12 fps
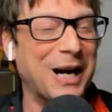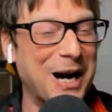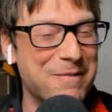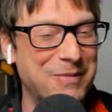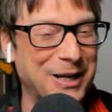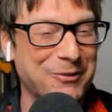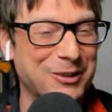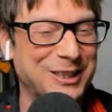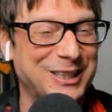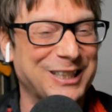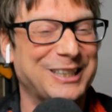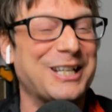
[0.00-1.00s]
uh, but it
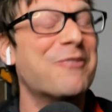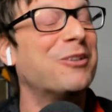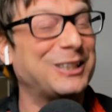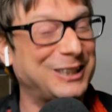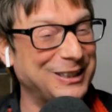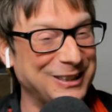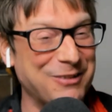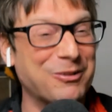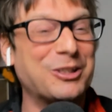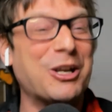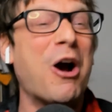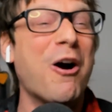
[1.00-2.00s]
was just it was it
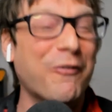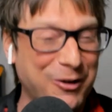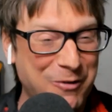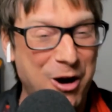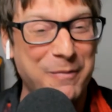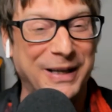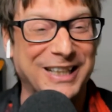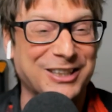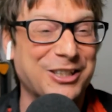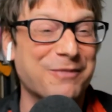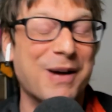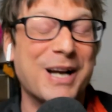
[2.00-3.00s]
was overwhelming
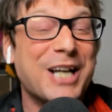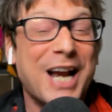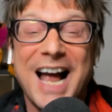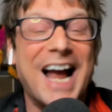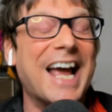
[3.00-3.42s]
and too much.